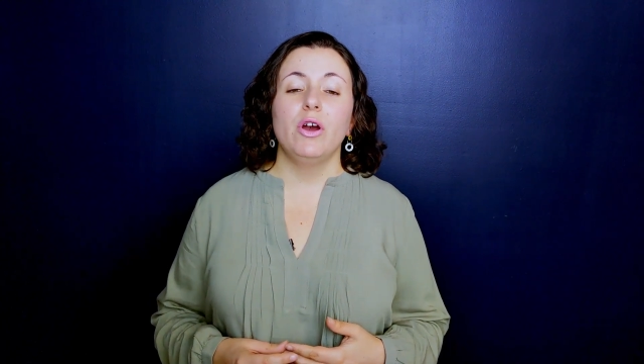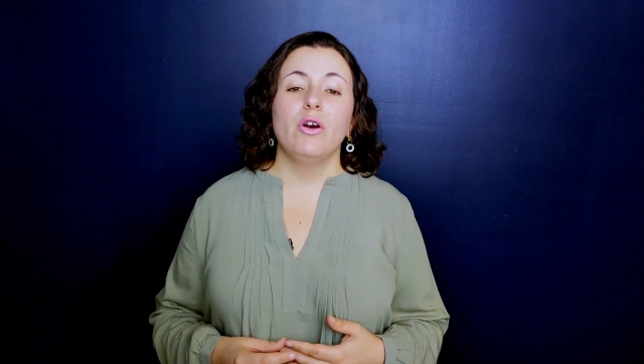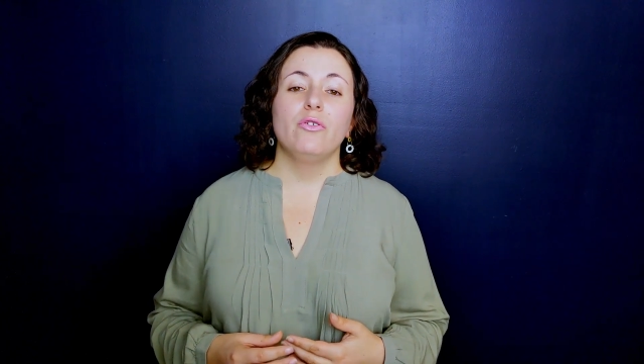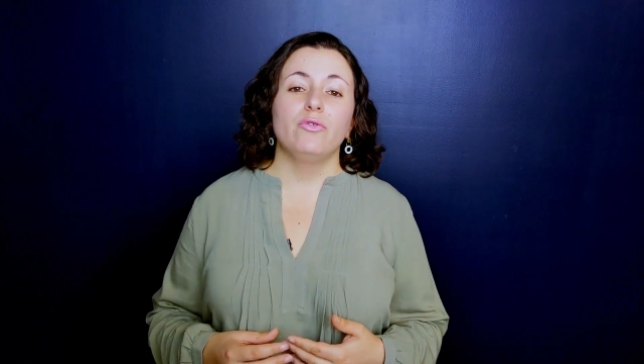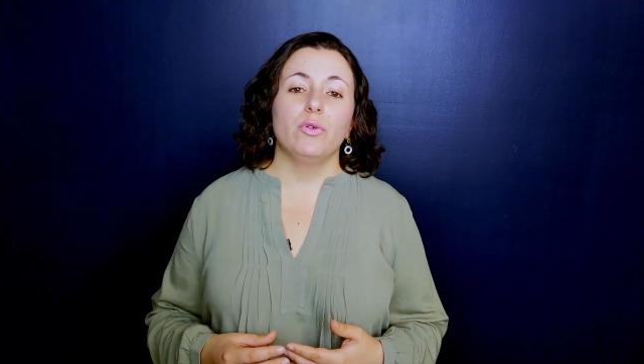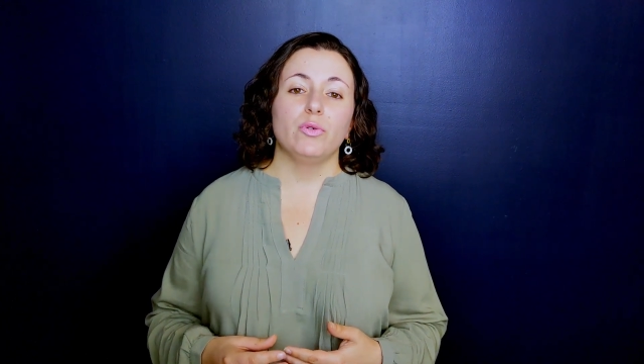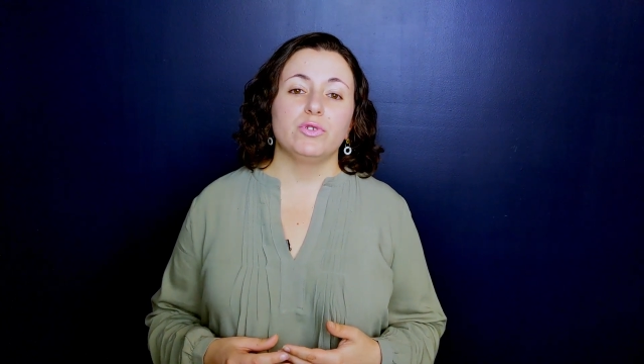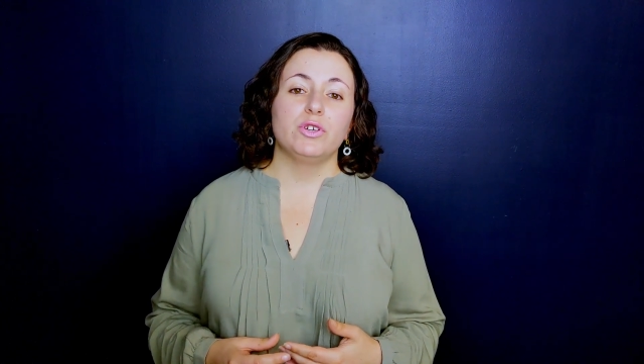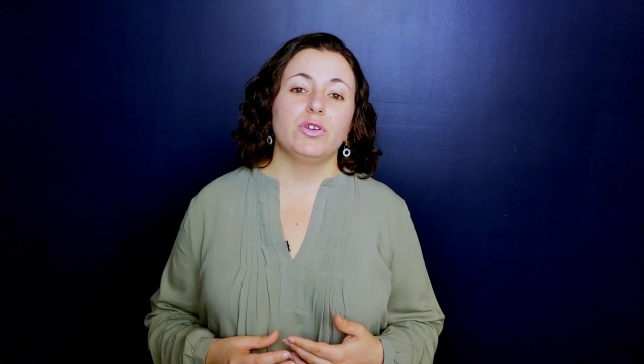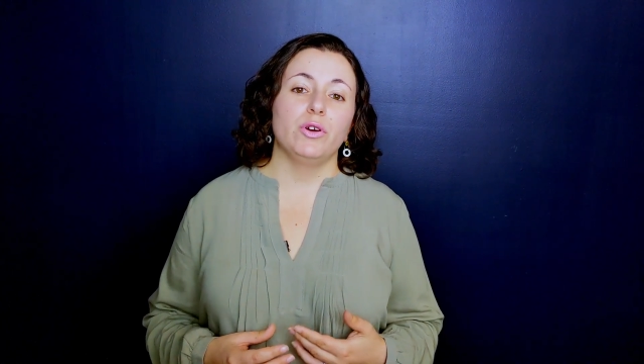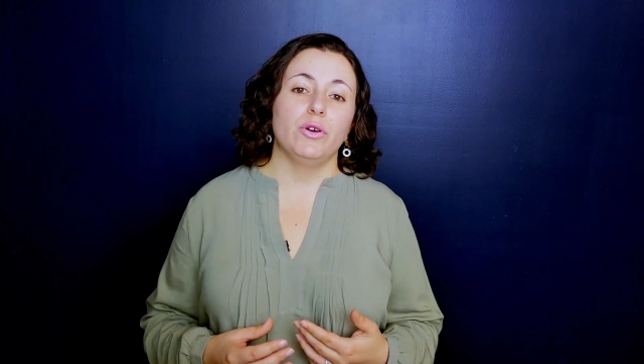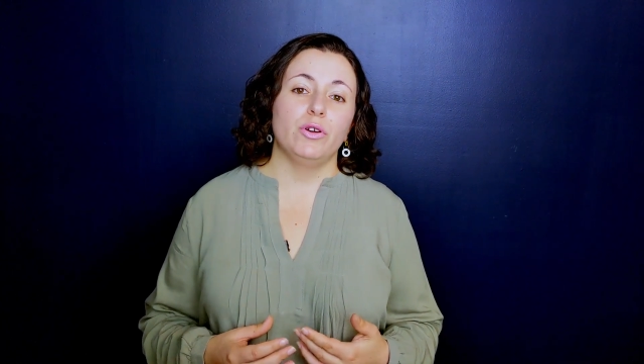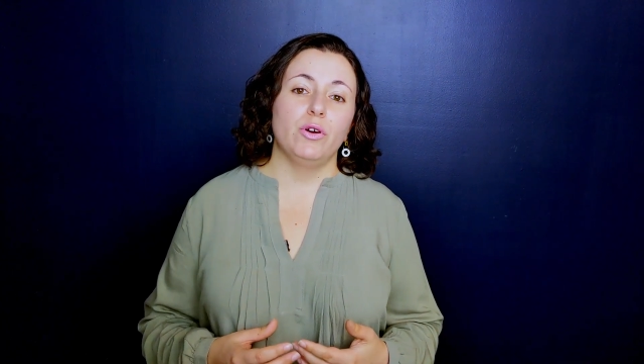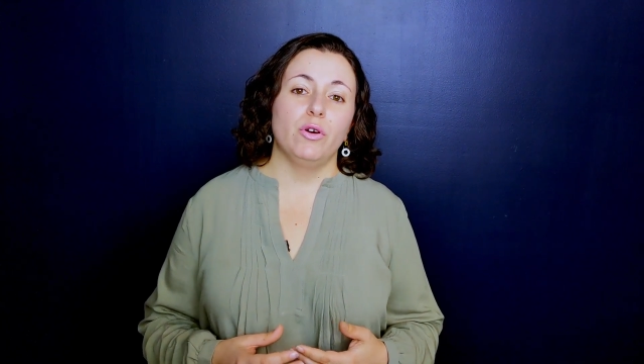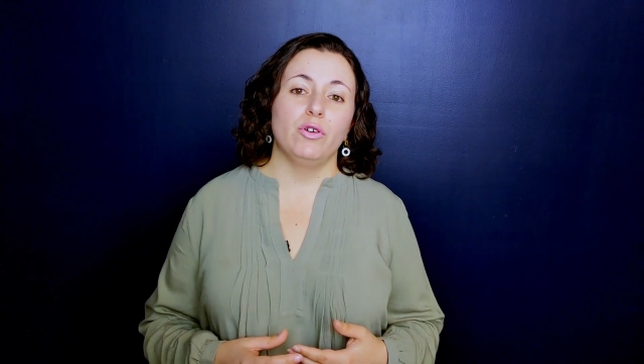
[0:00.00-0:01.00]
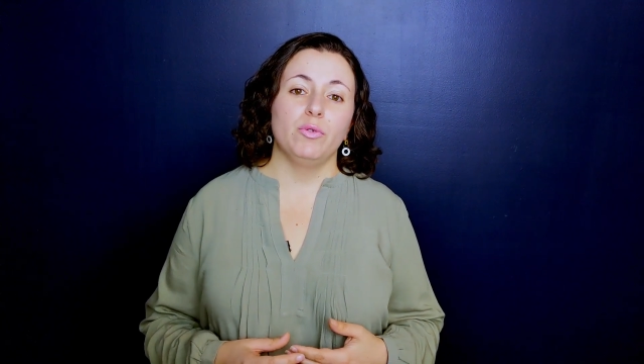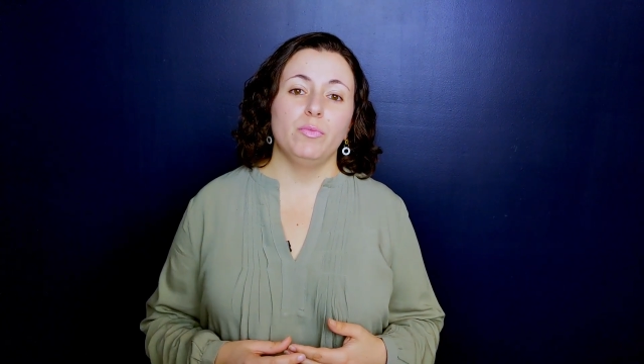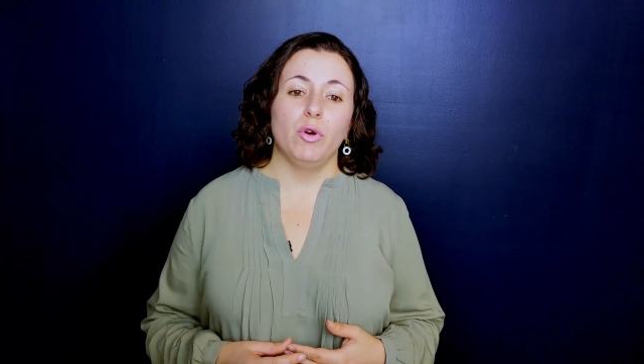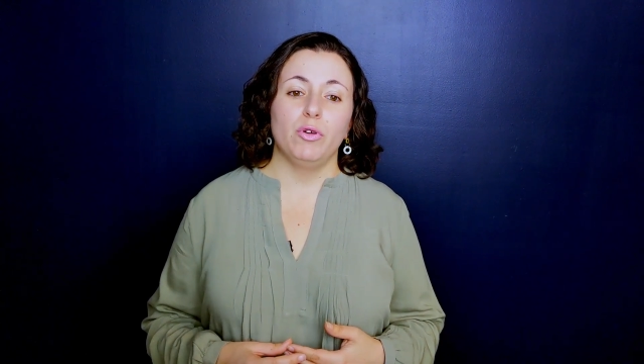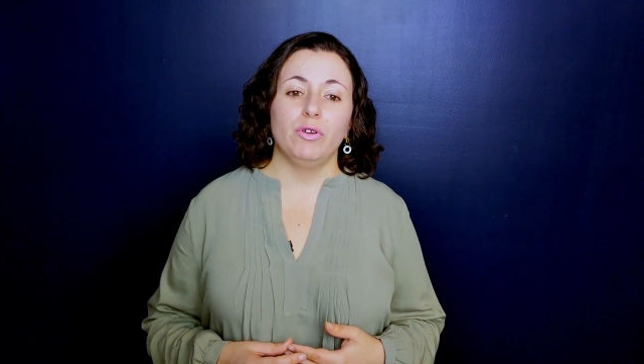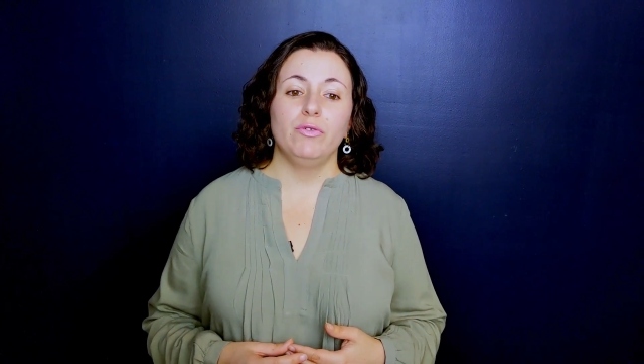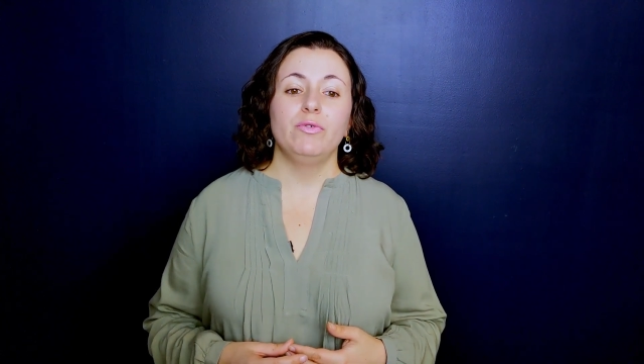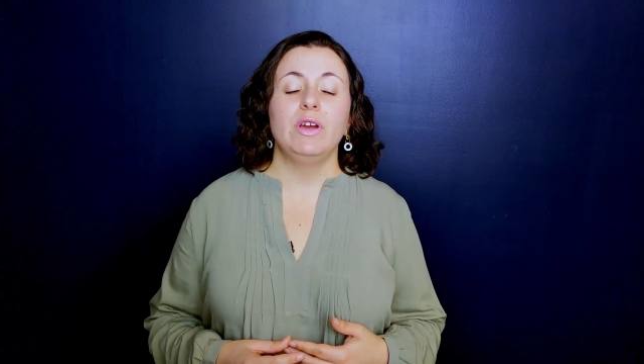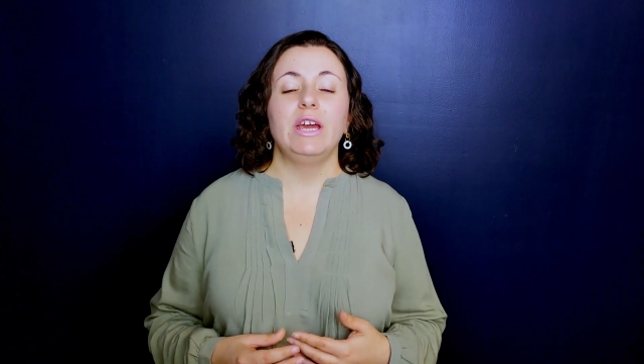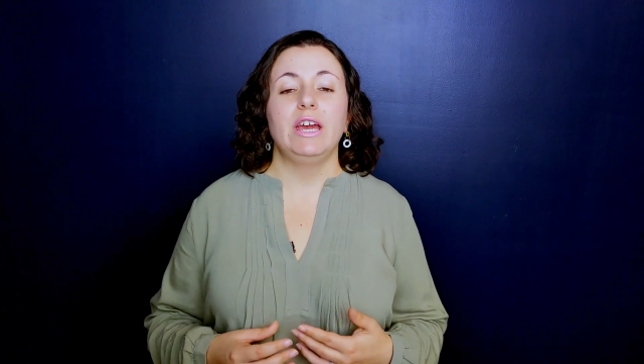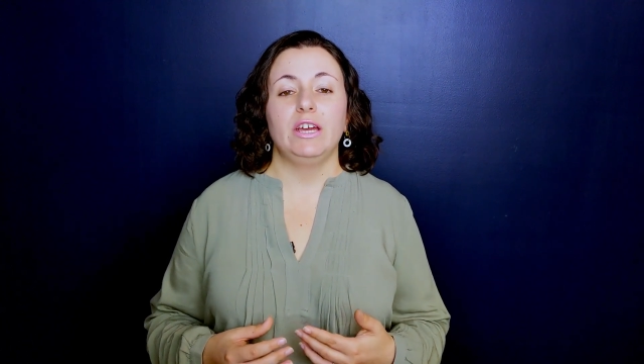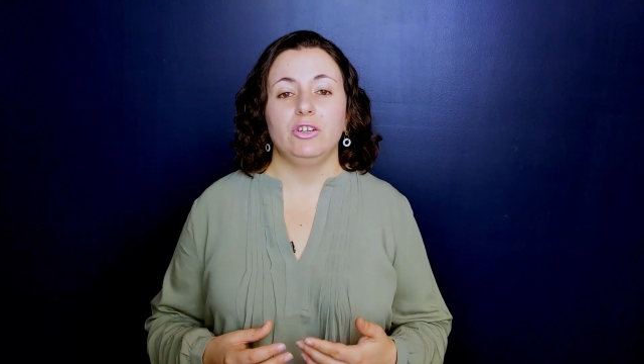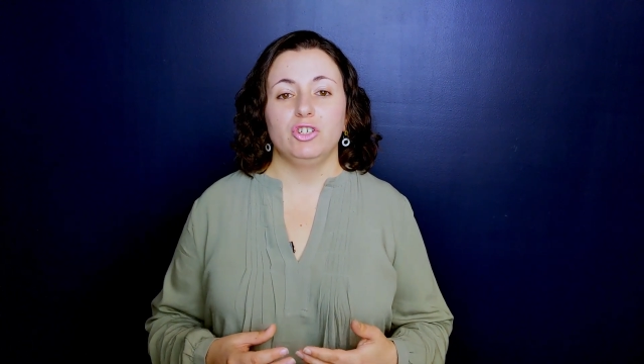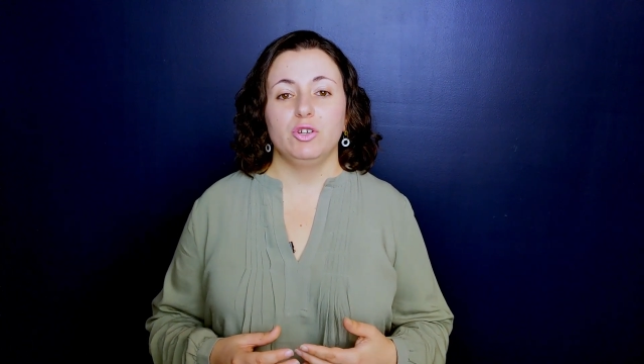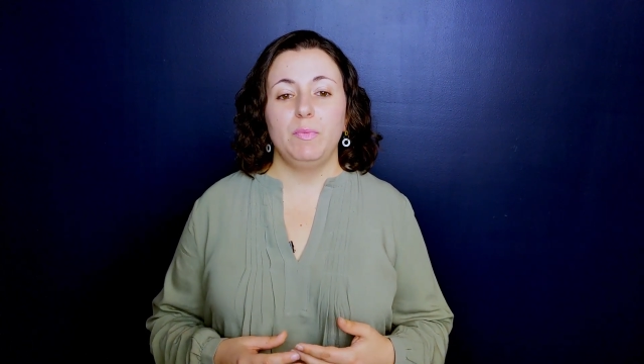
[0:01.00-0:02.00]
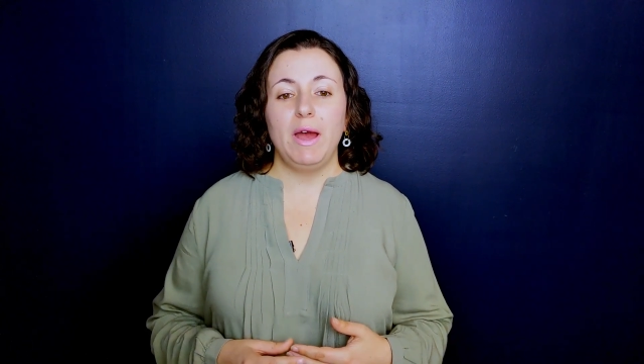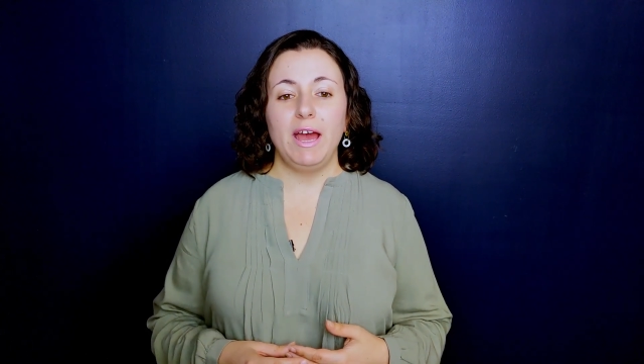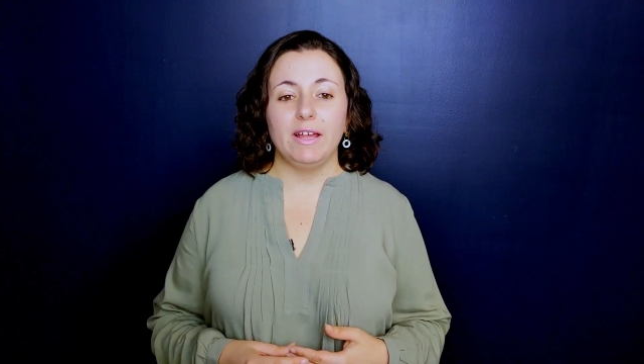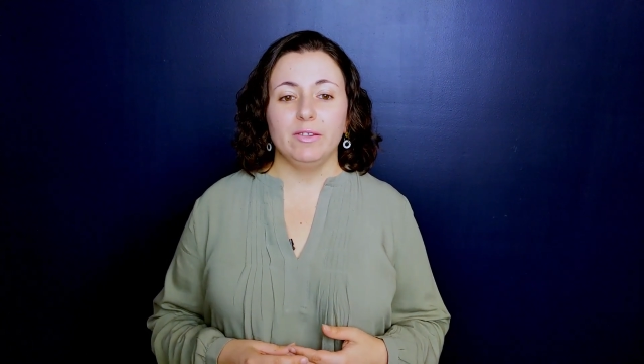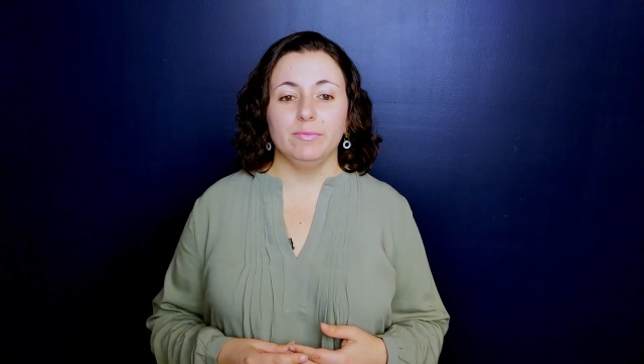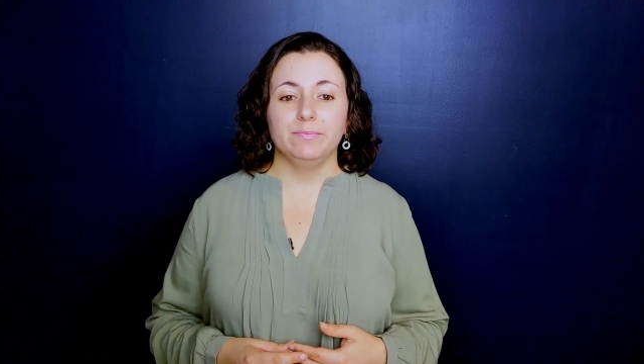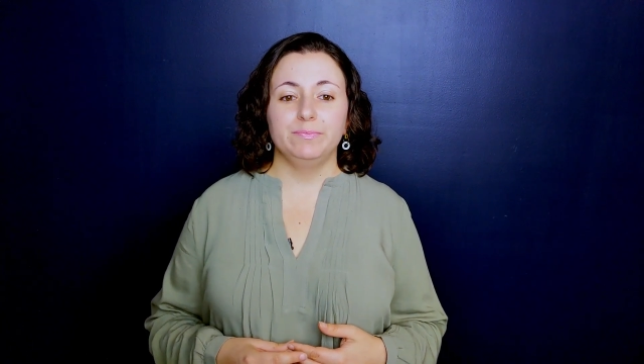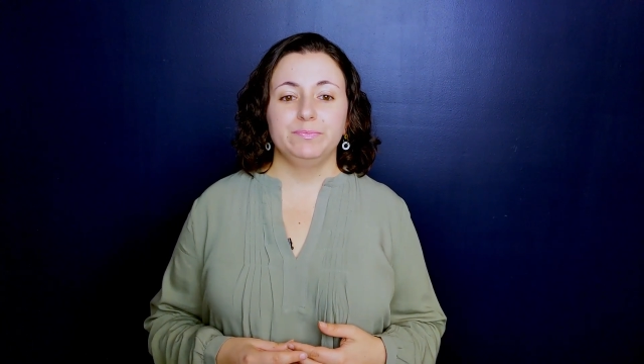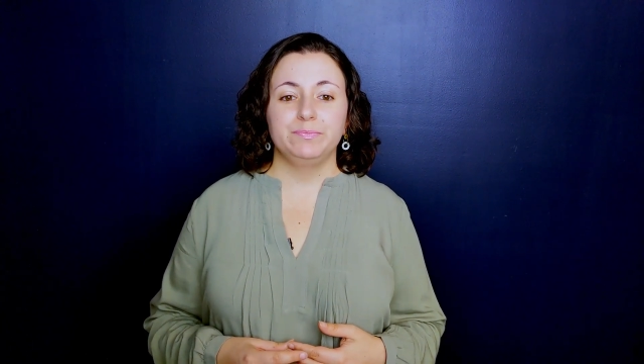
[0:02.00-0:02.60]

for Toyota Automotive in Japan.